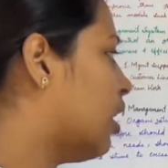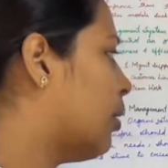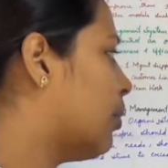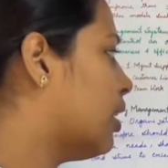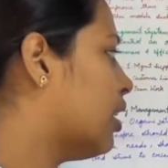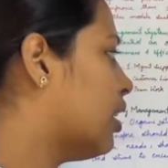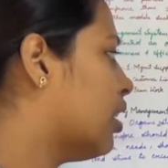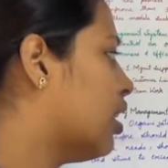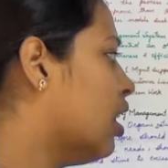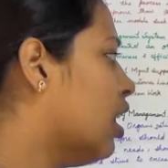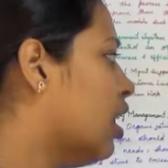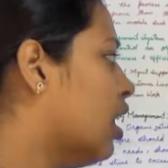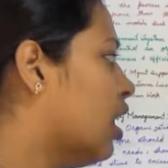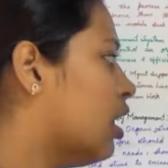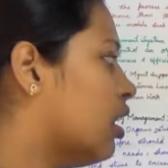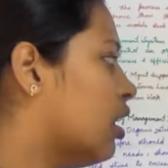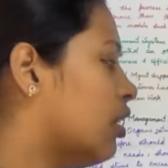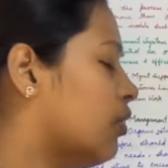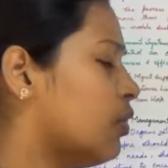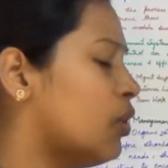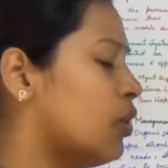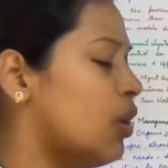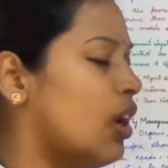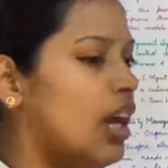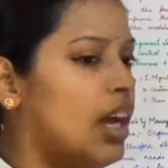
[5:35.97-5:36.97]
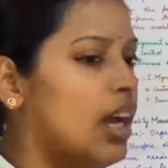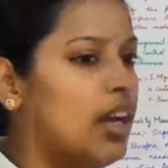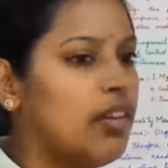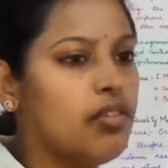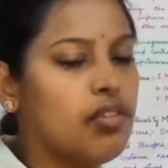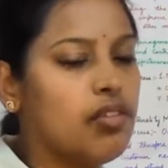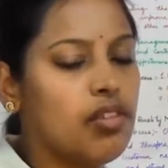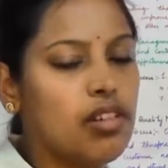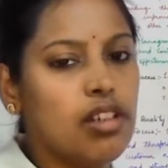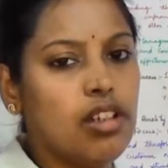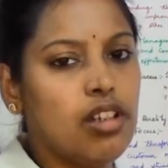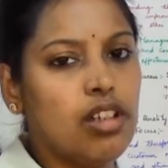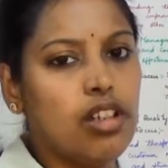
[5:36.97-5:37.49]
I mean, if you
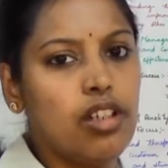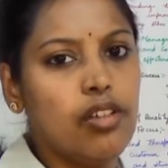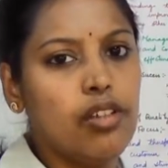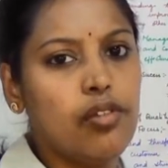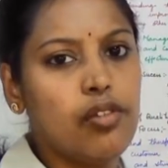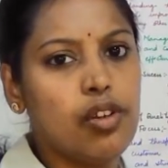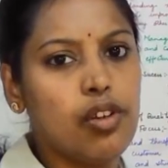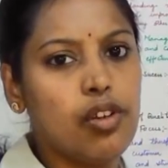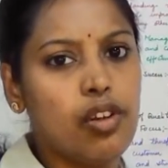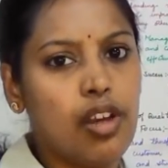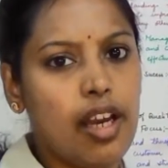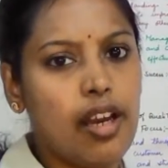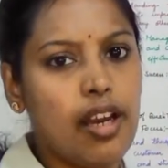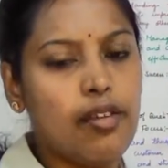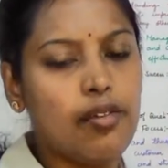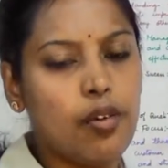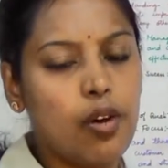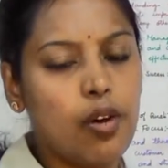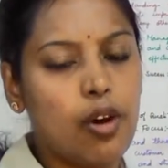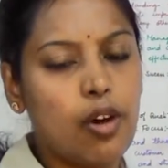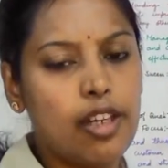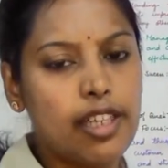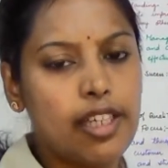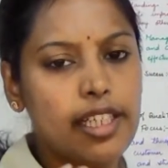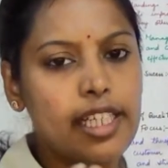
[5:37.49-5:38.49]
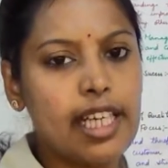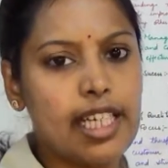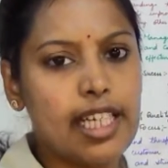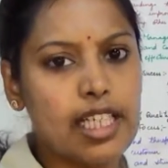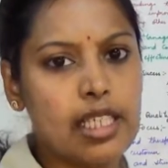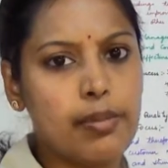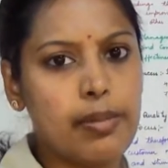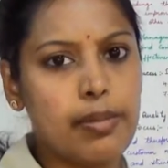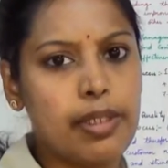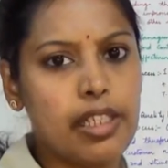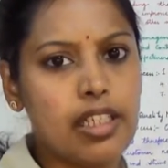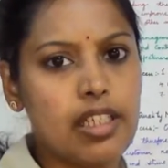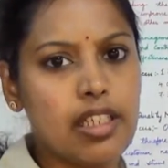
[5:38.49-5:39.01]
have already
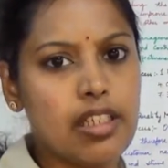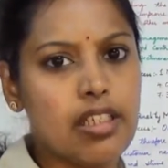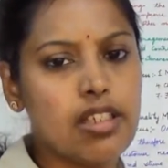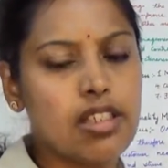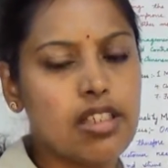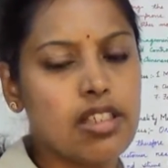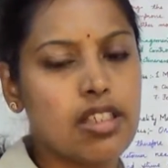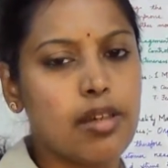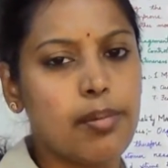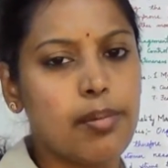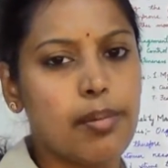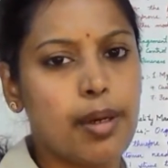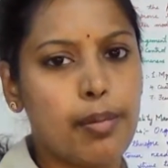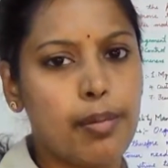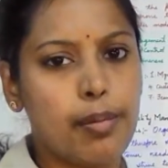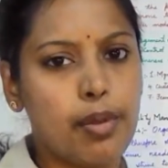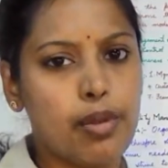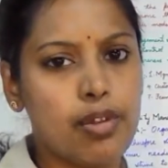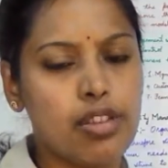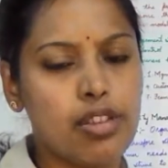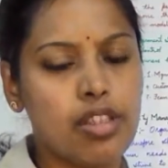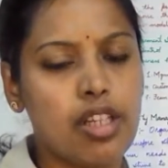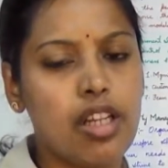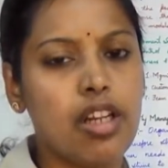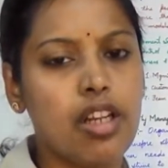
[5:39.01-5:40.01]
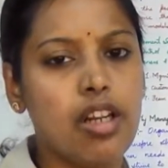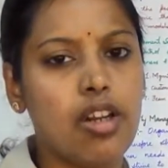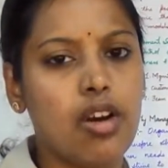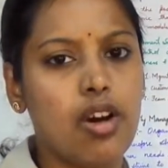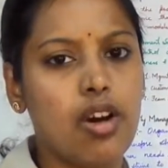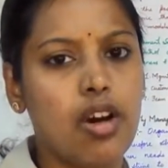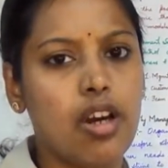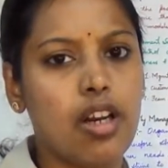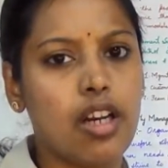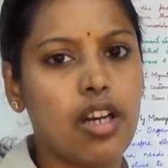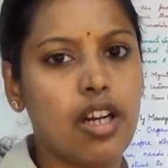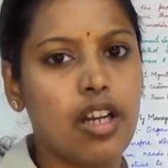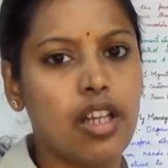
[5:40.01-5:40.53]
experienced the proposal
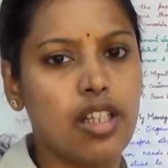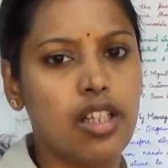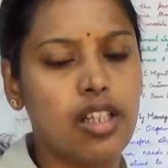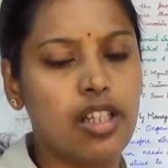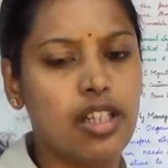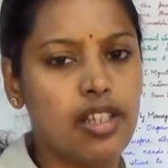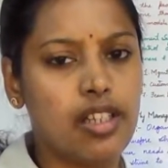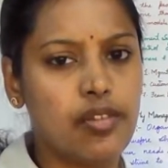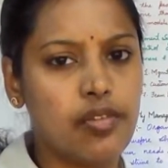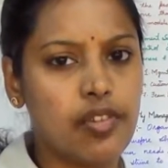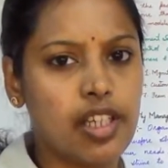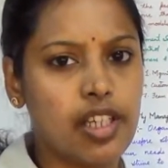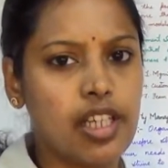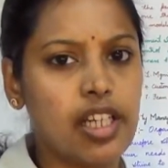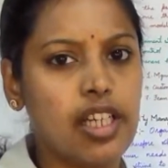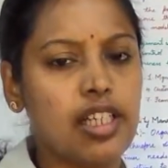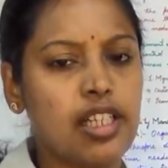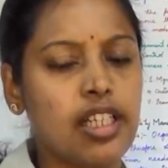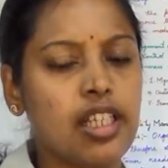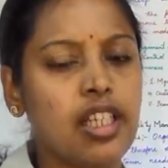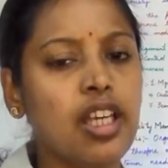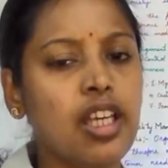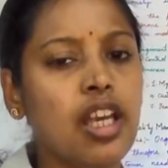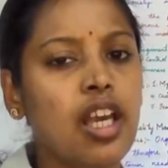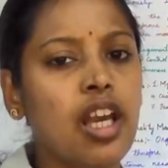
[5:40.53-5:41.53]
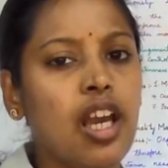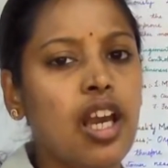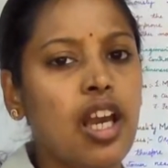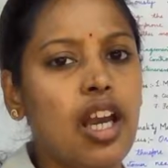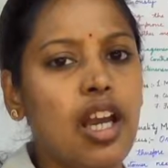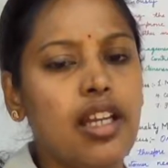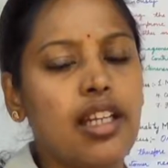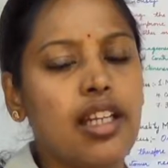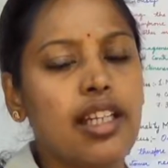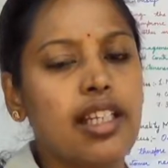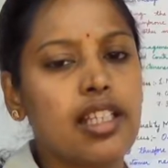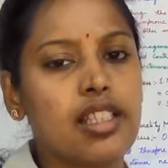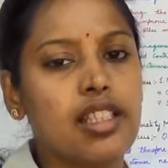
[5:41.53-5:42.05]
or the difficulty,
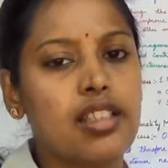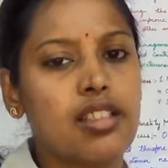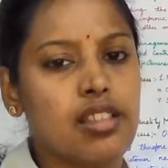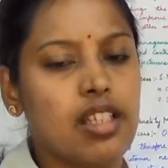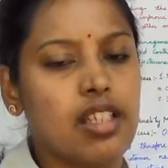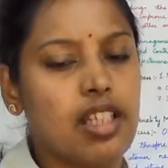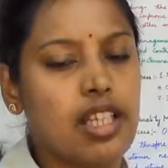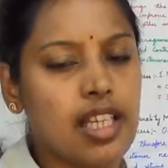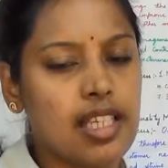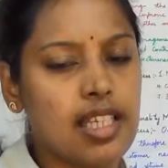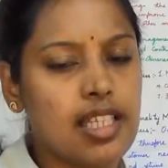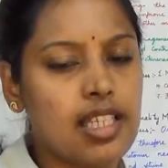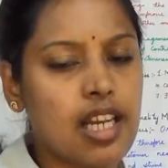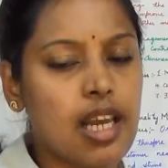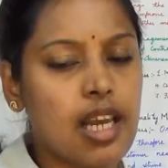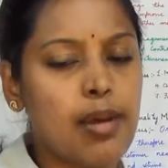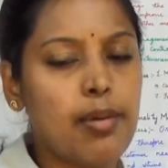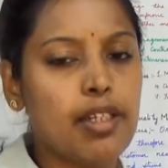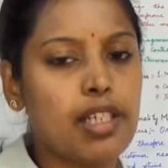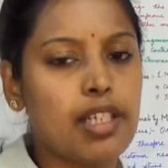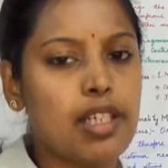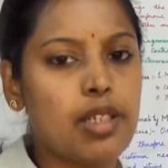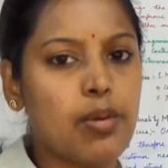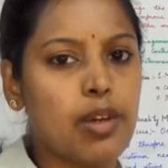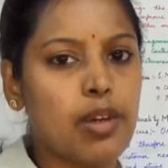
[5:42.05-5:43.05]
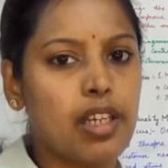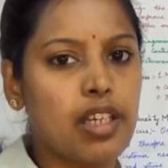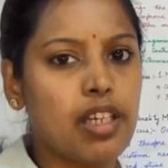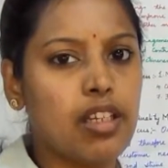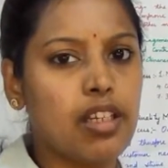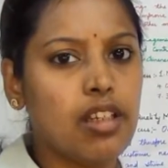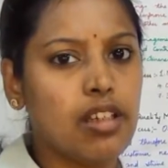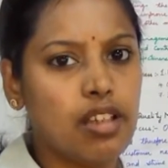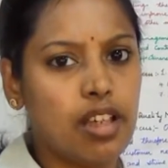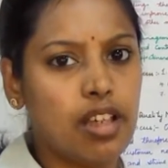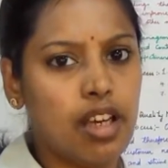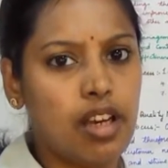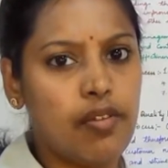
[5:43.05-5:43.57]
and it is the next time it is
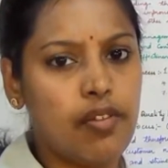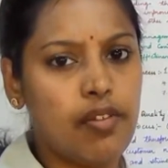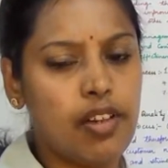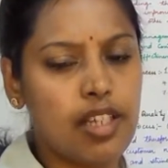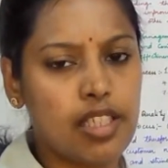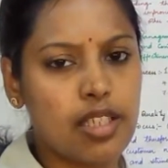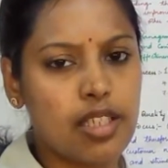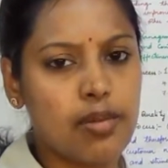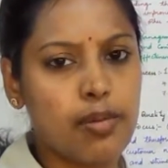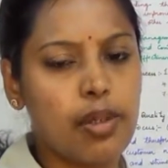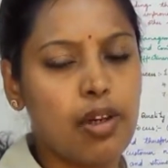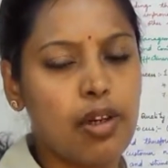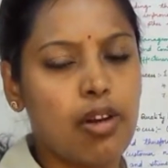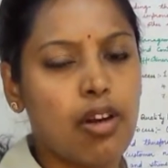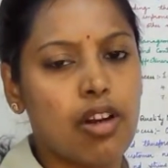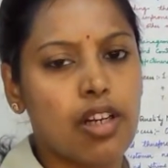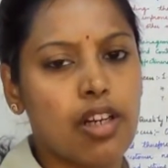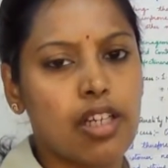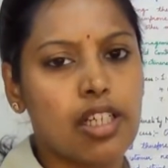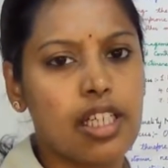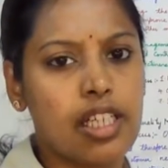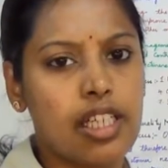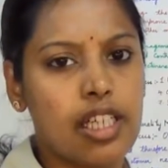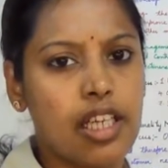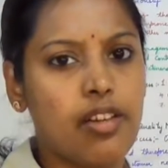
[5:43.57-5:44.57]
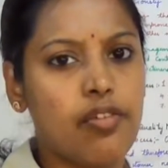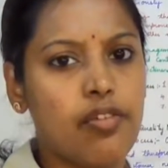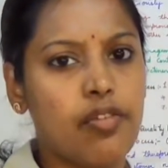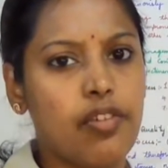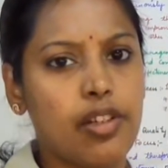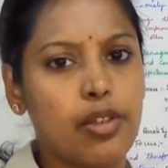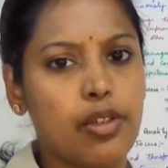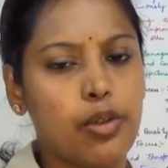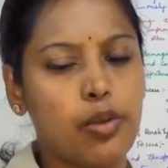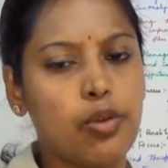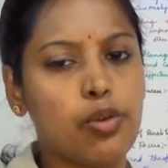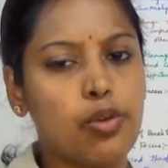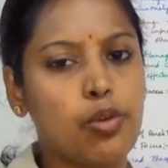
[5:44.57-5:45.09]
very flexible or clear
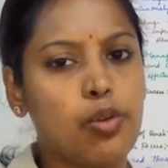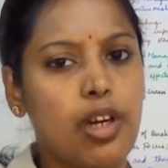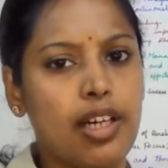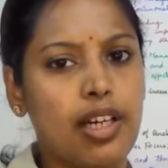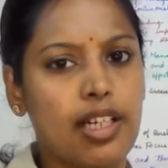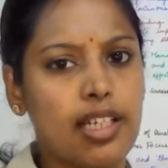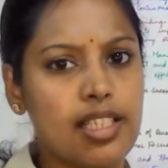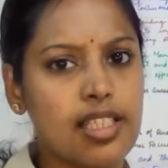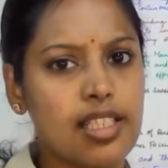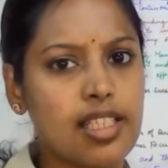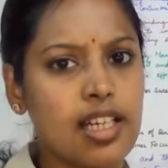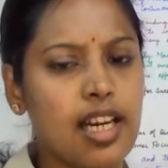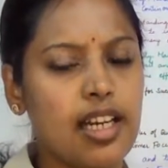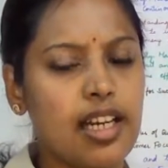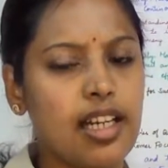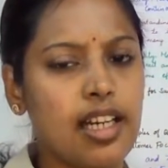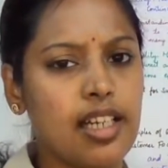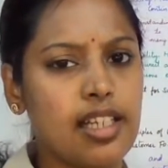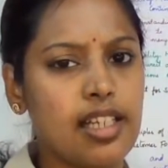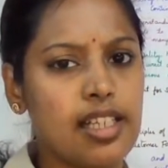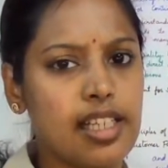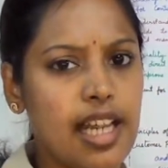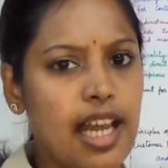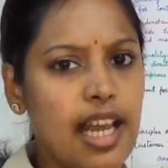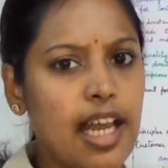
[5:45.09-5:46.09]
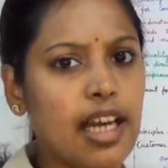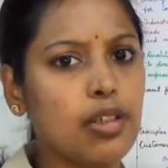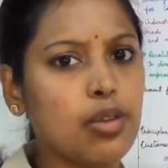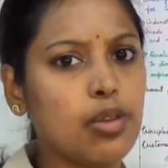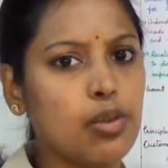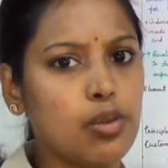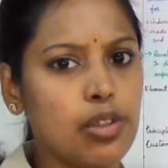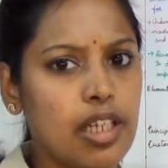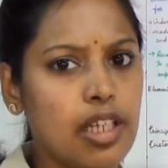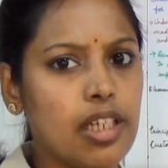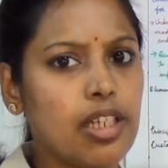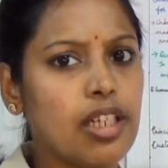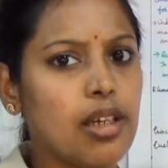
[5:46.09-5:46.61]
for you to understand and react
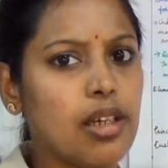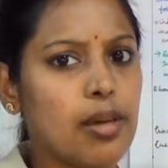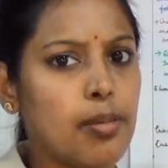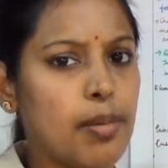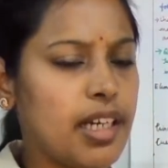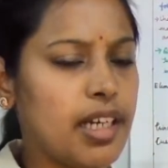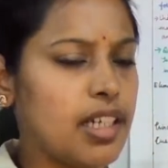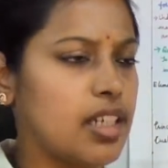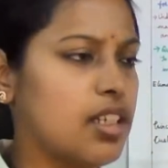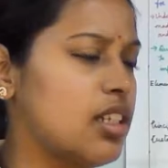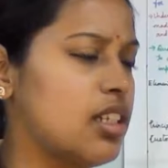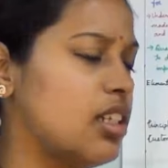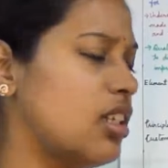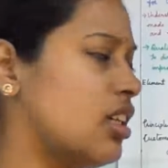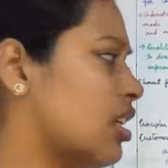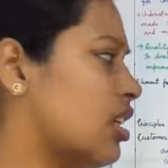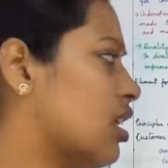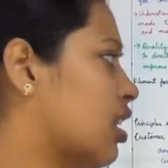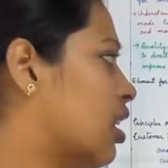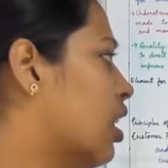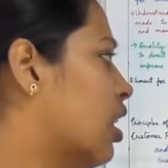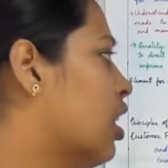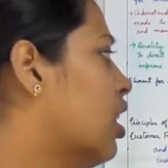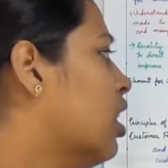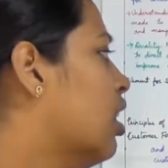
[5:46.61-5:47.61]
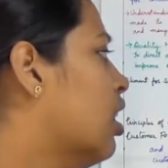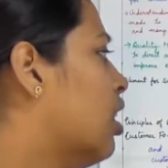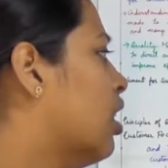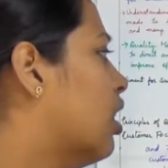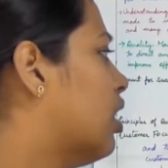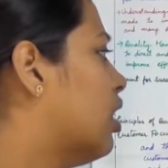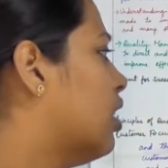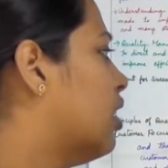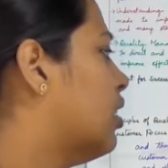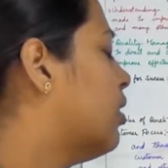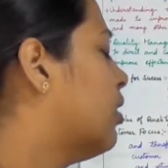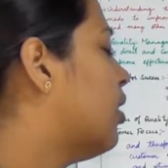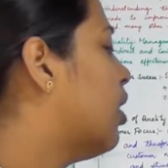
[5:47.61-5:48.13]
to that particular
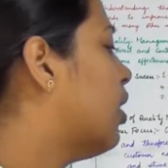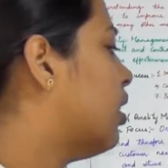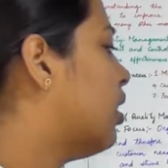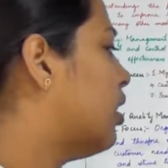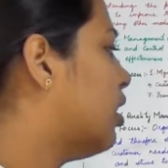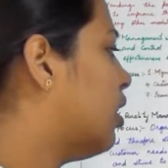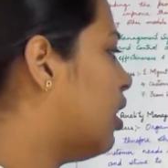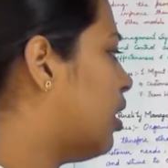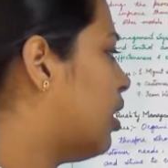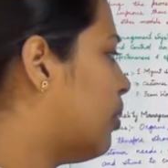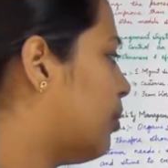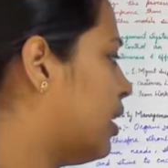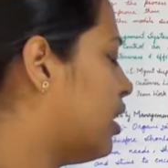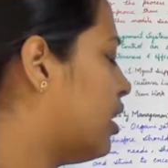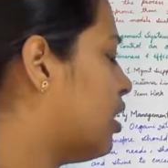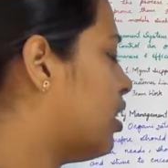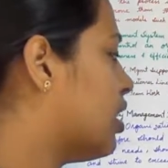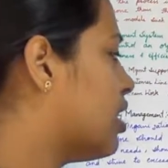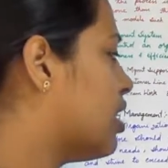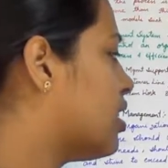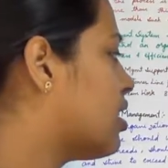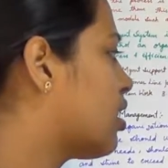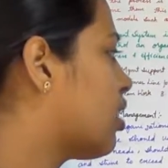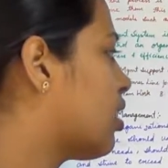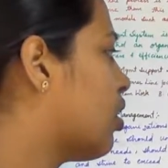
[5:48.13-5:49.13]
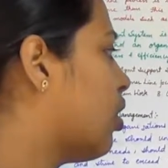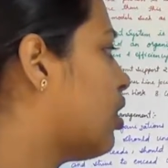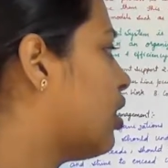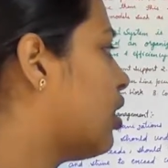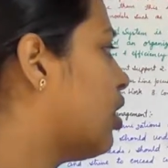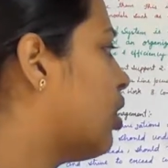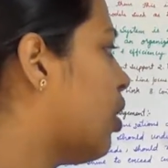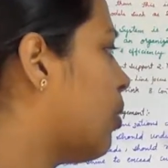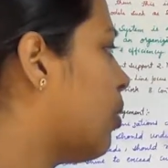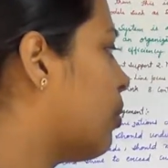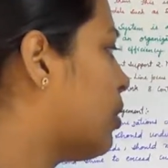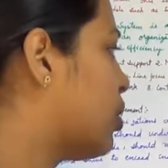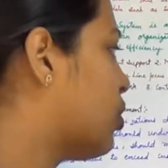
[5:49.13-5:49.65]
risk or
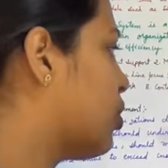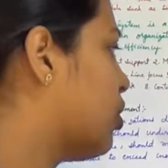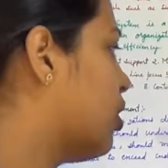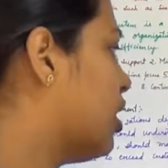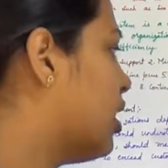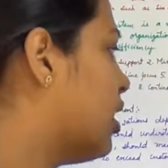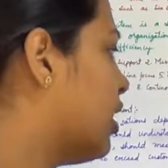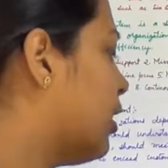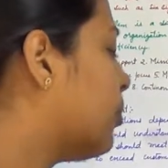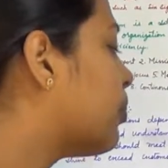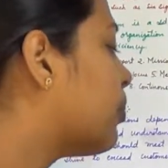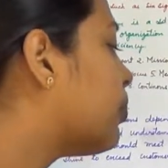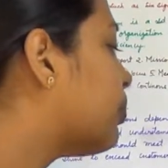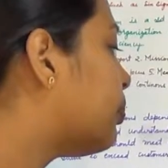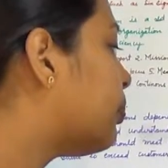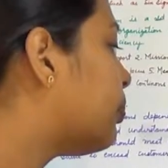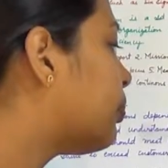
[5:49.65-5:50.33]
the opportunity.